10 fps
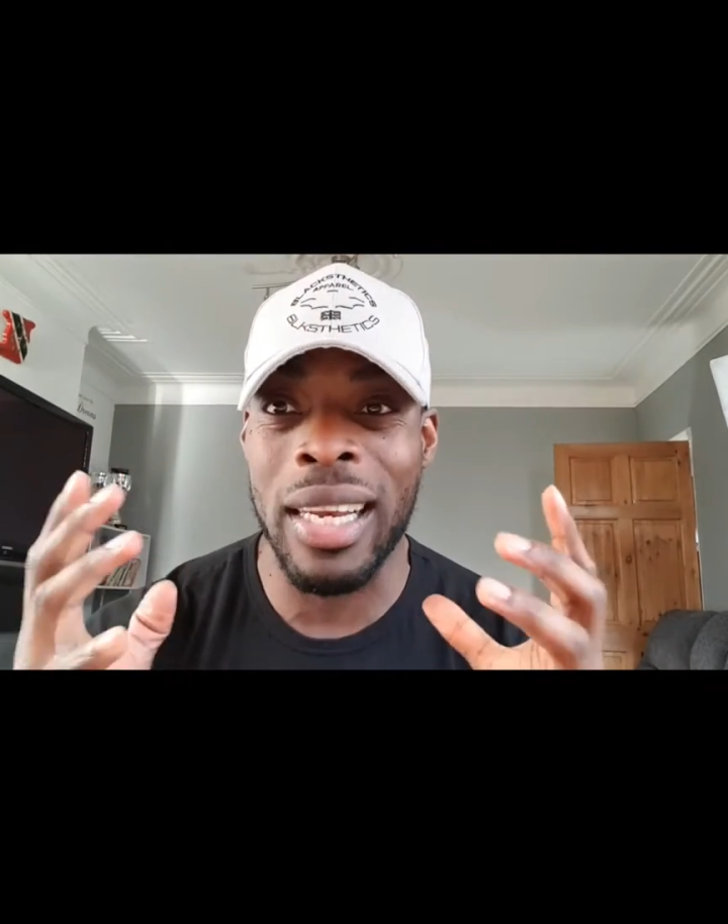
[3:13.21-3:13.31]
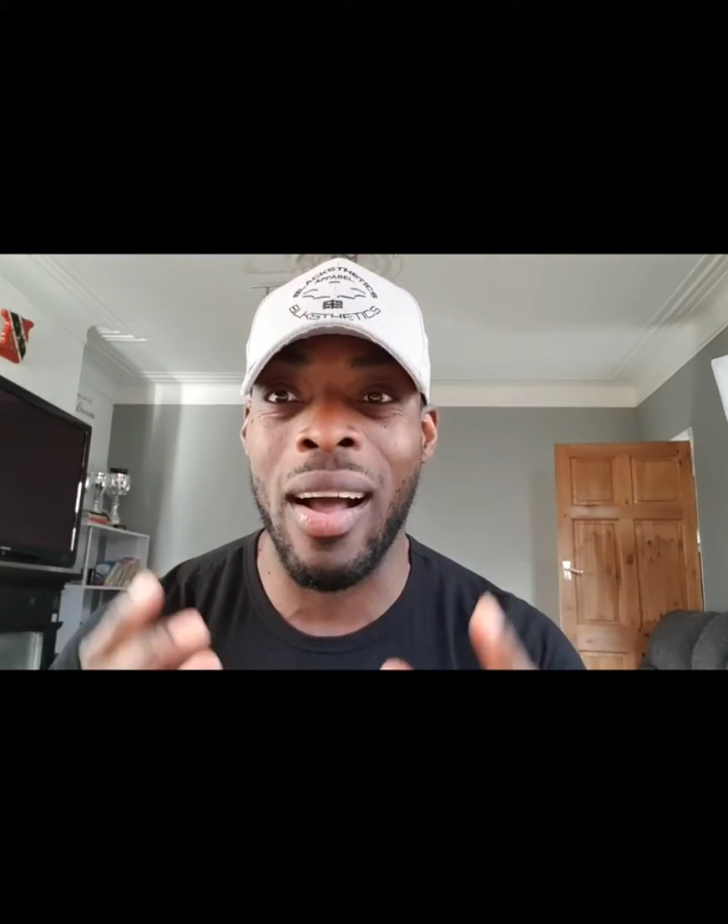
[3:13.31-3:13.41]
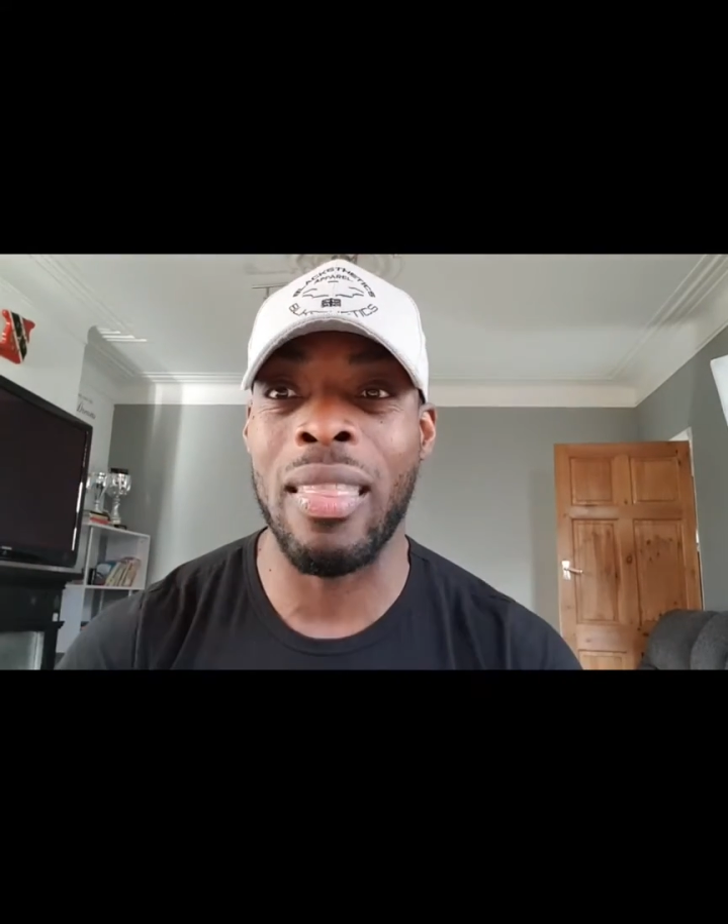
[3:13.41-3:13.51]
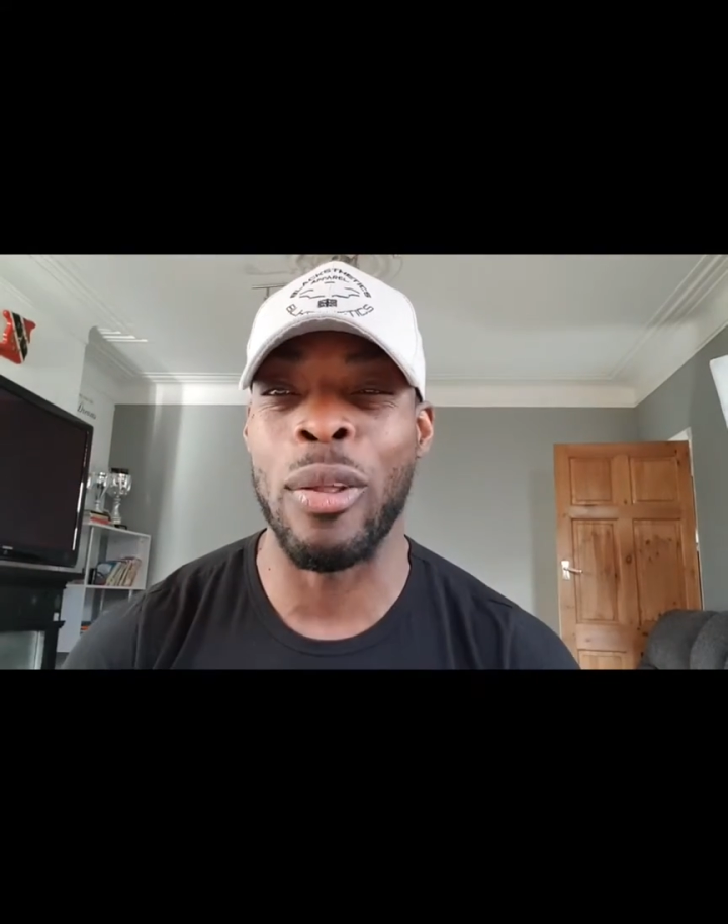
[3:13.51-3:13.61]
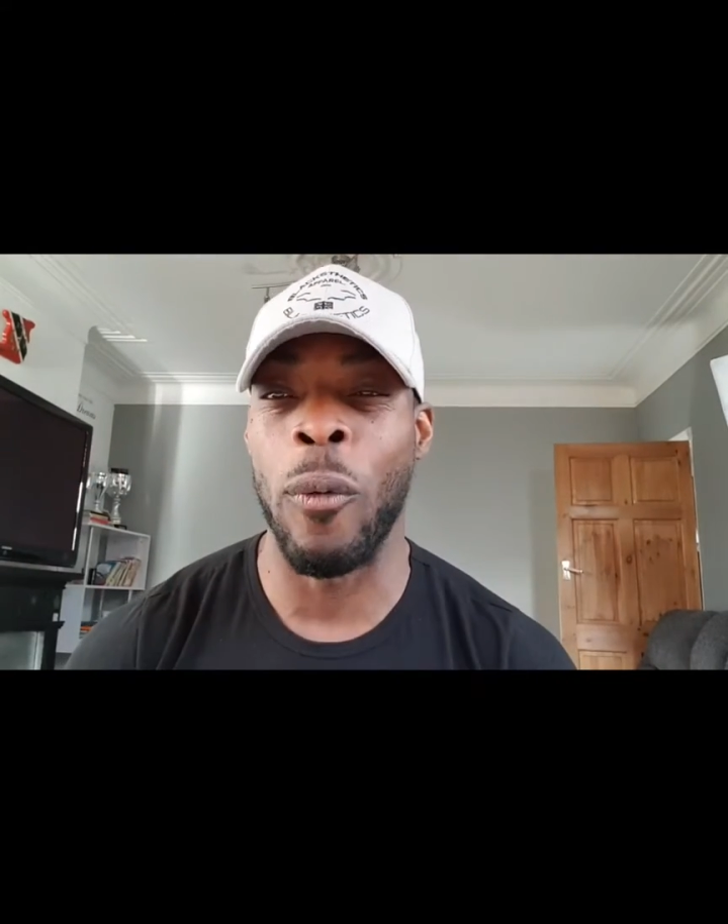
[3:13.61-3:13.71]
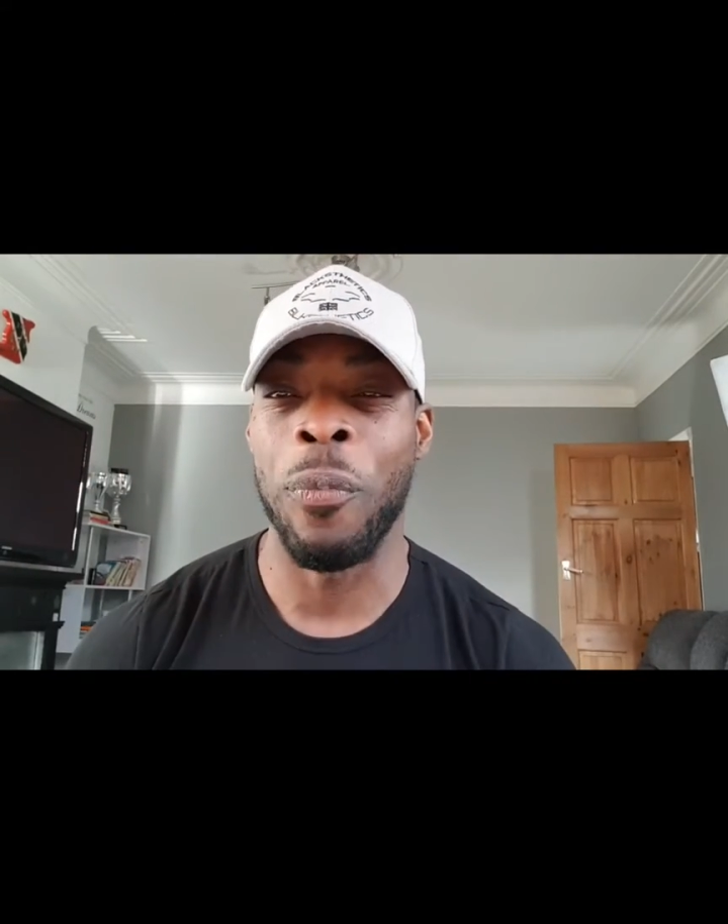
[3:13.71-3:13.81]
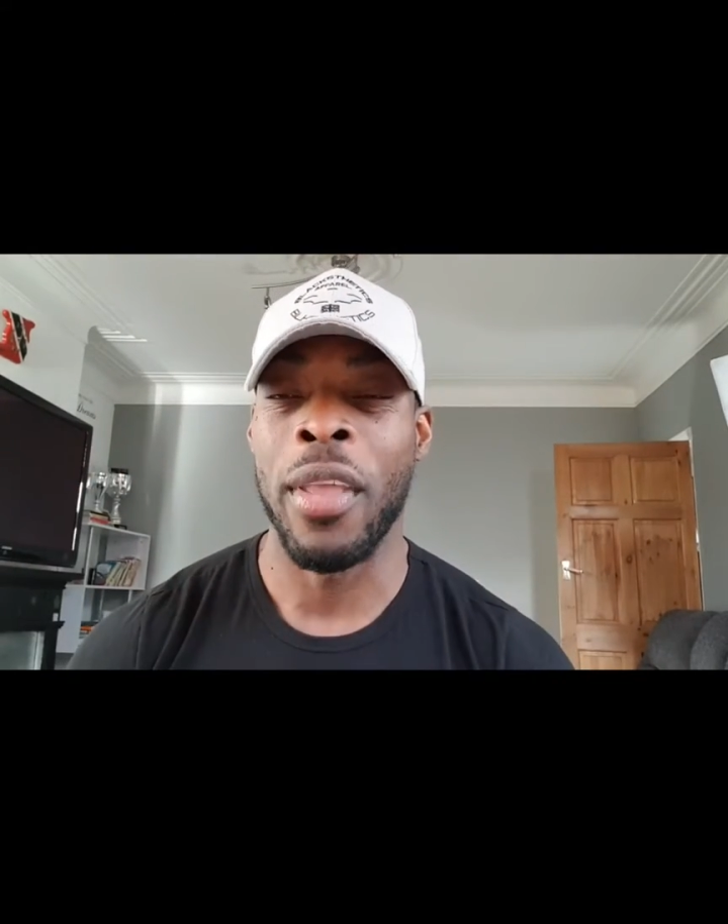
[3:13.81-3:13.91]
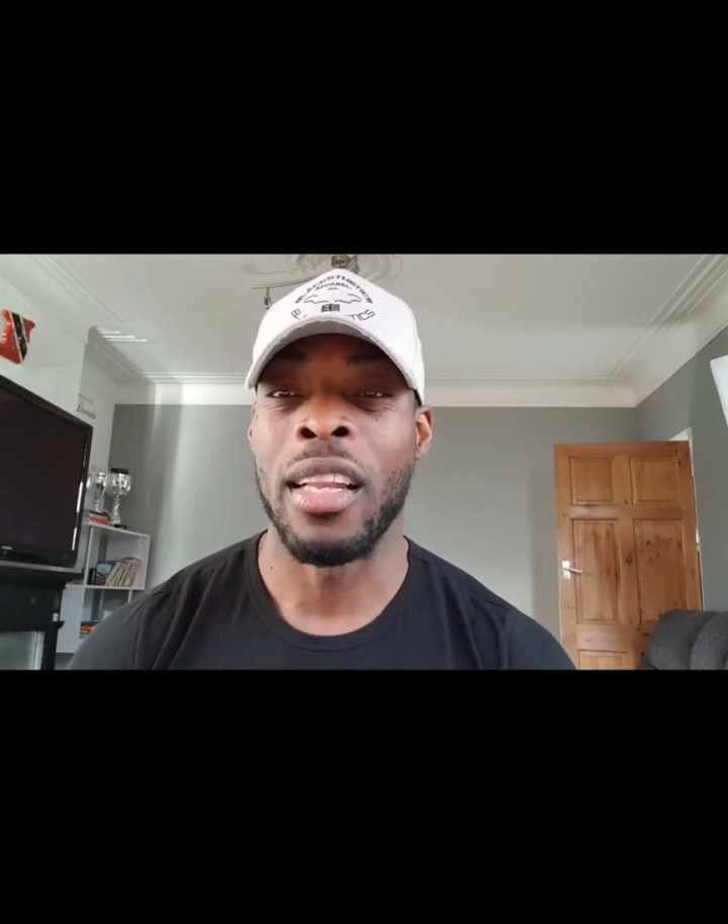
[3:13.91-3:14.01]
I thought.